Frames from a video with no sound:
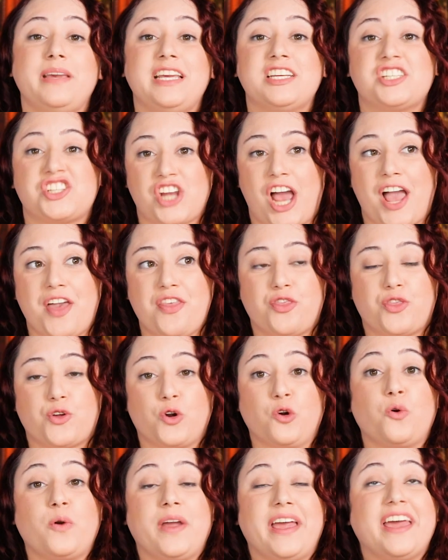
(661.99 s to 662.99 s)
me shine
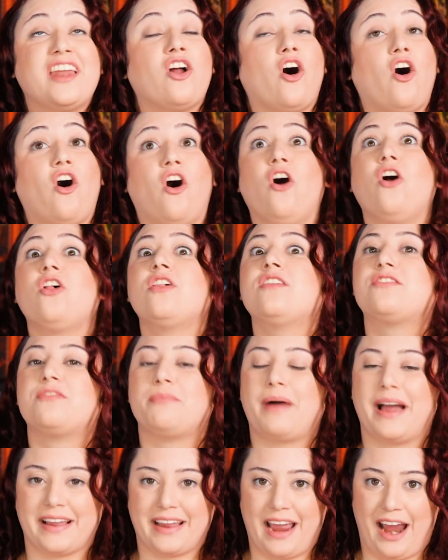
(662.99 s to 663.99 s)
through in all of
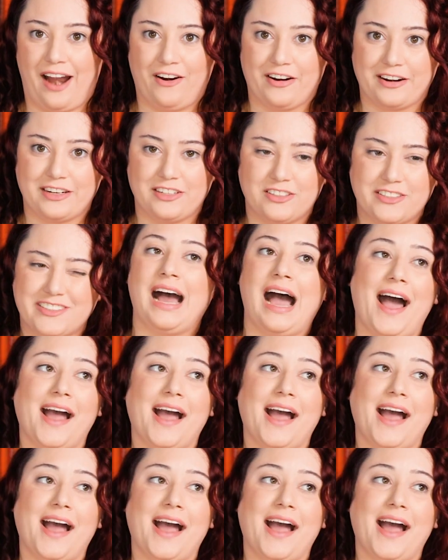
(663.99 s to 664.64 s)
my characters.